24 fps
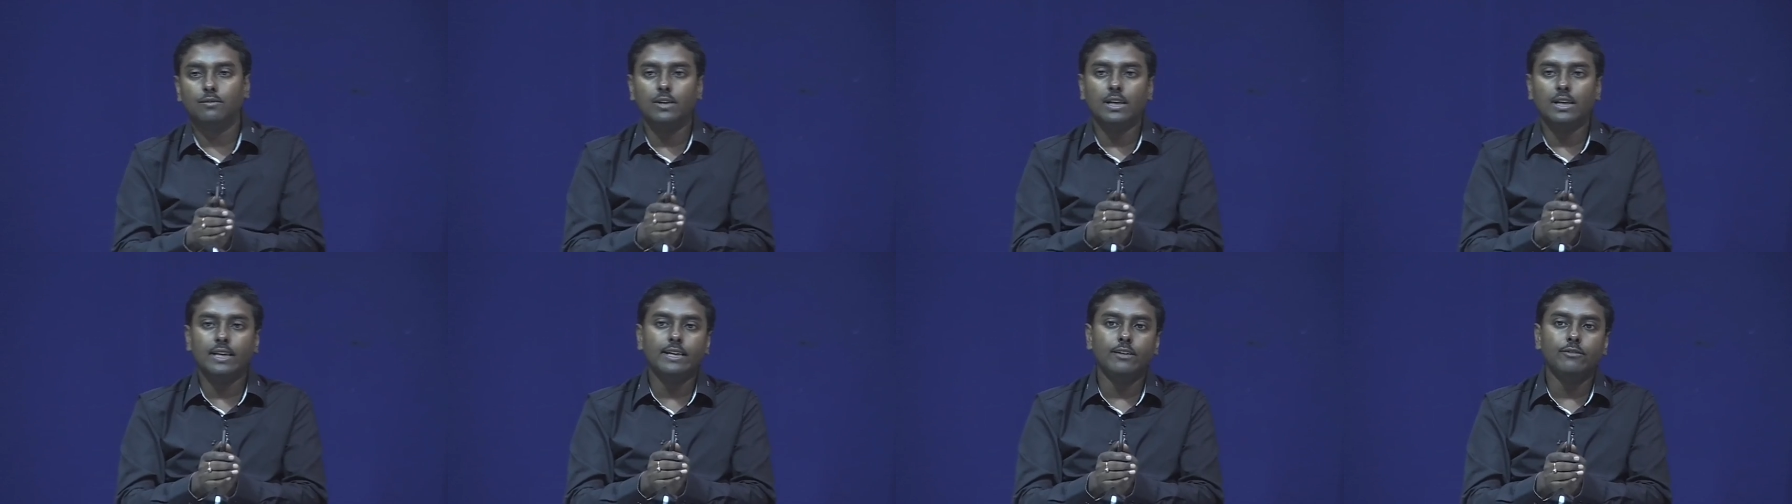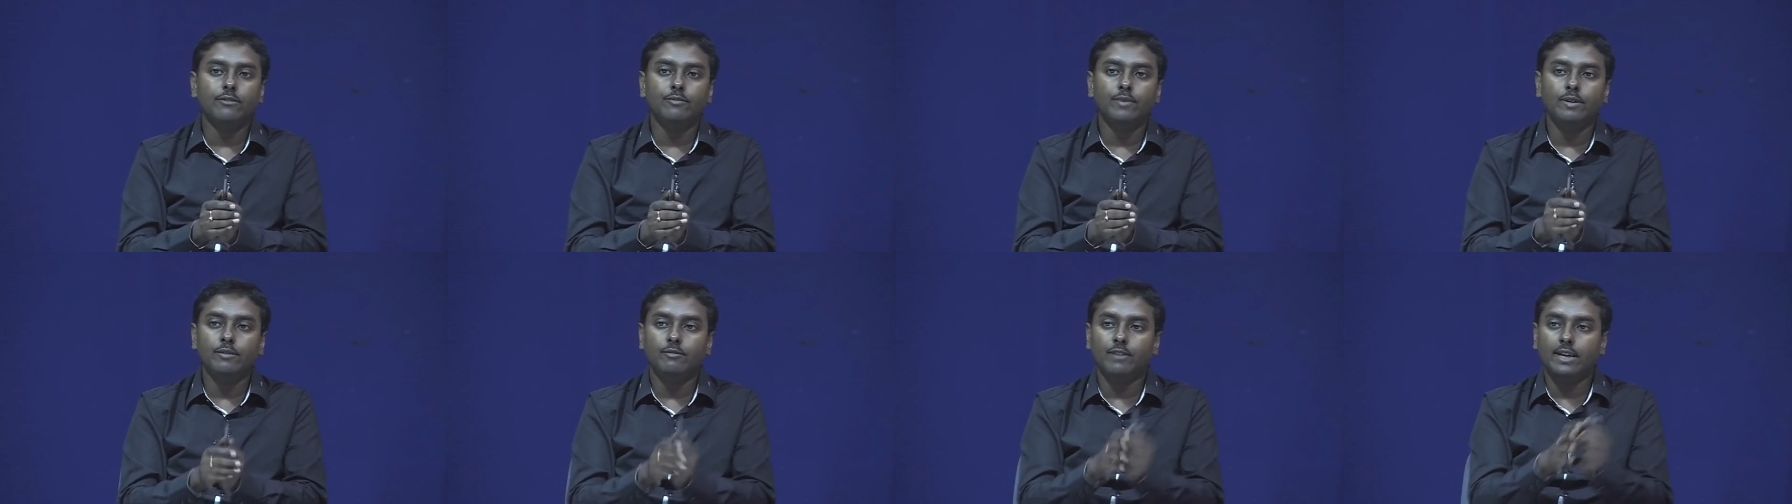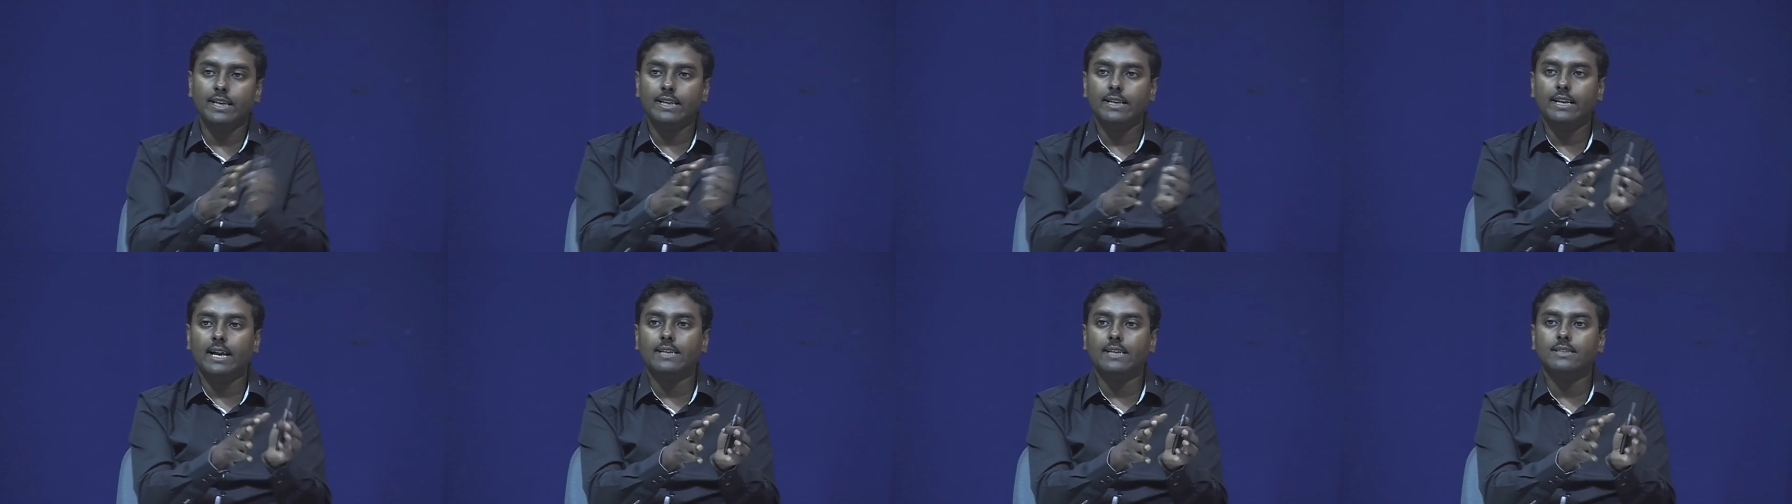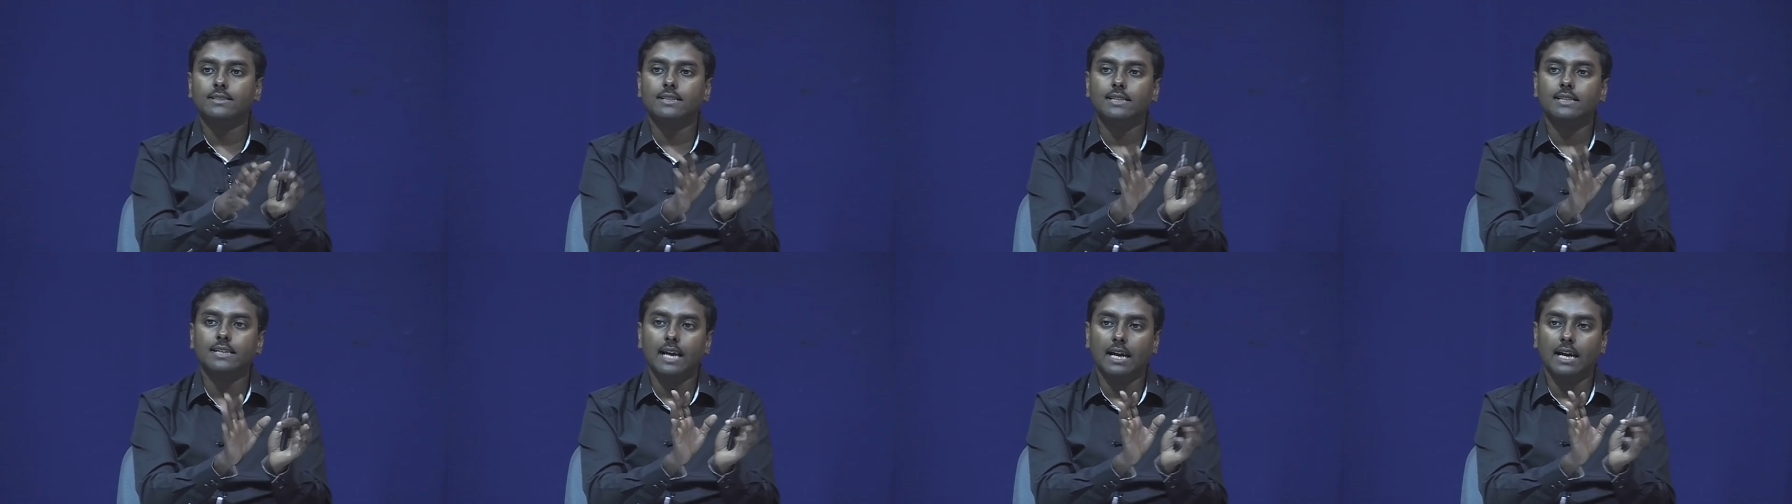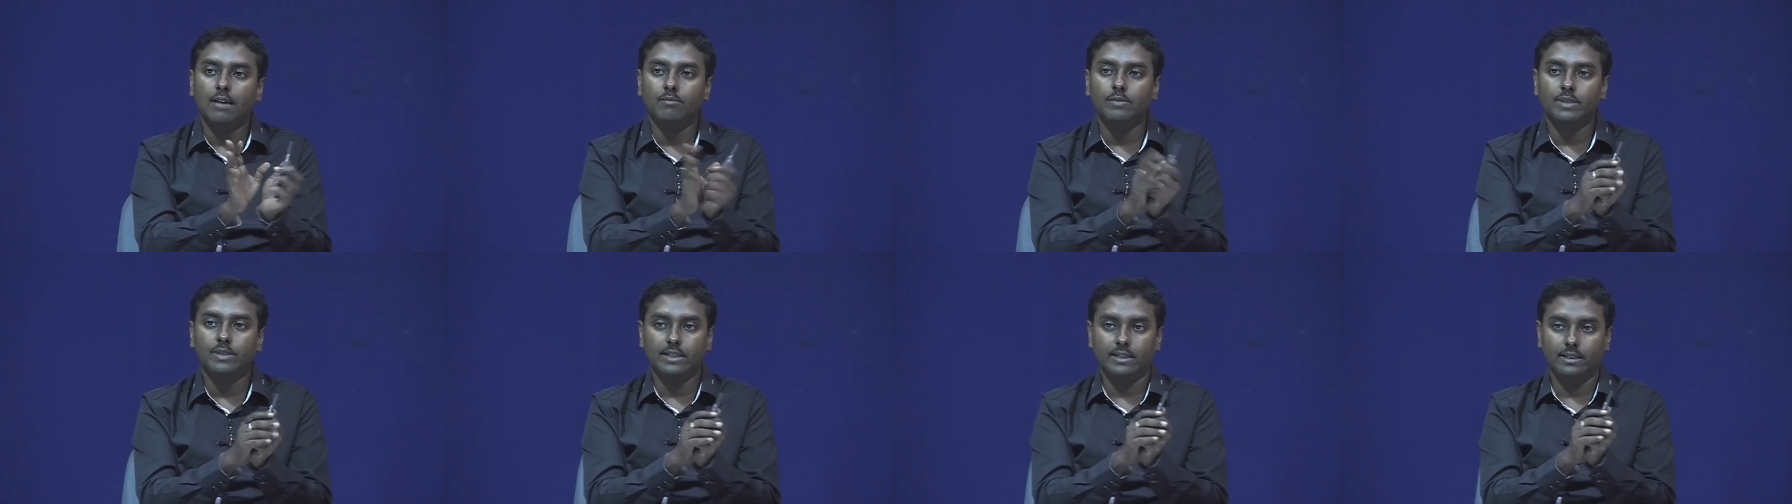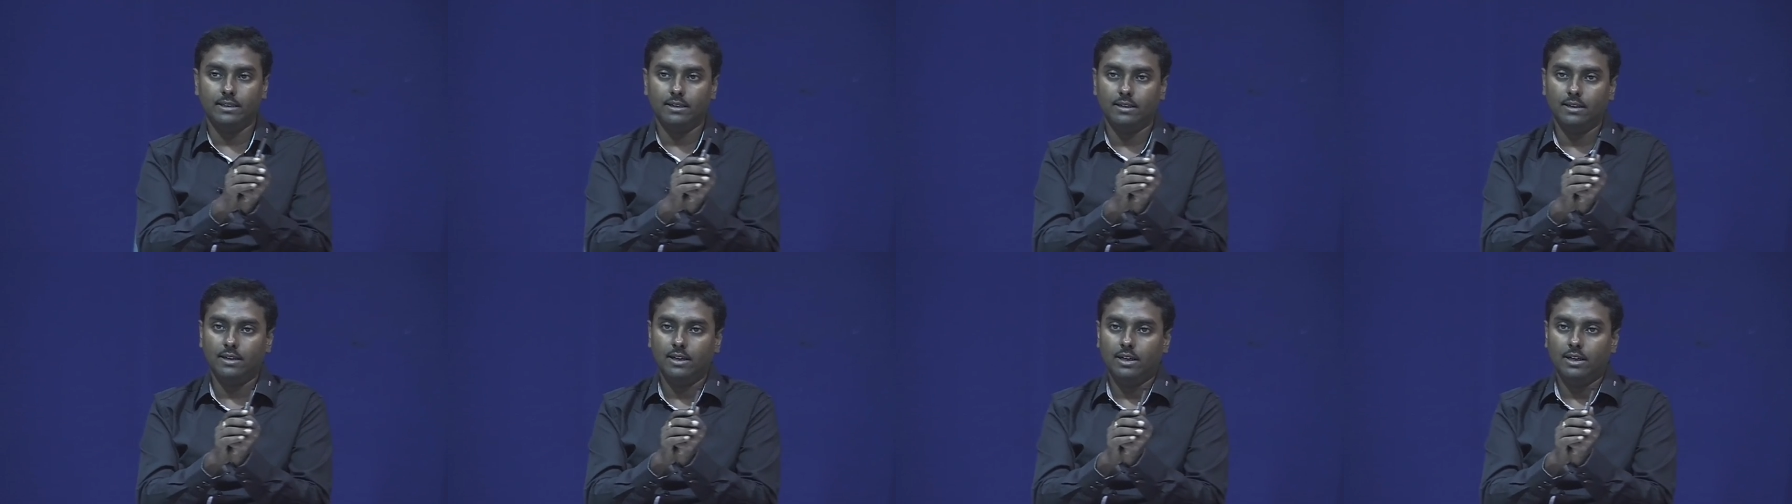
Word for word: will give me very nicely empty.